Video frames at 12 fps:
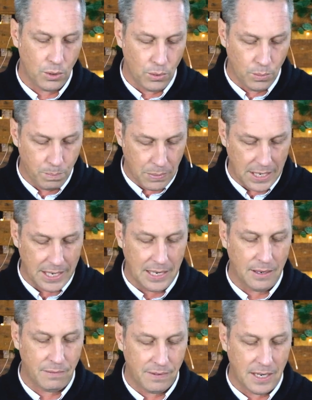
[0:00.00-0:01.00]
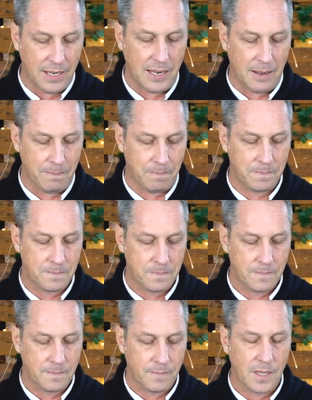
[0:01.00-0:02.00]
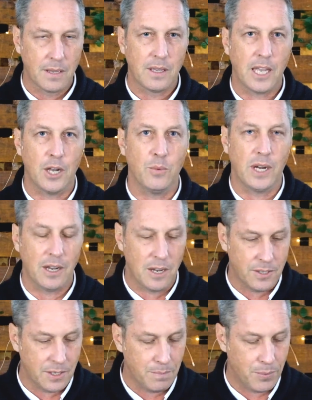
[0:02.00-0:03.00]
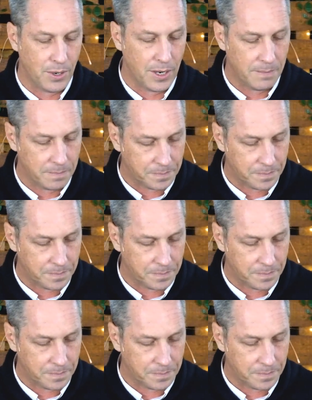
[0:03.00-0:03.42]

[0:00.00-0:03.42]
who believe in Him. Can we close in prayer?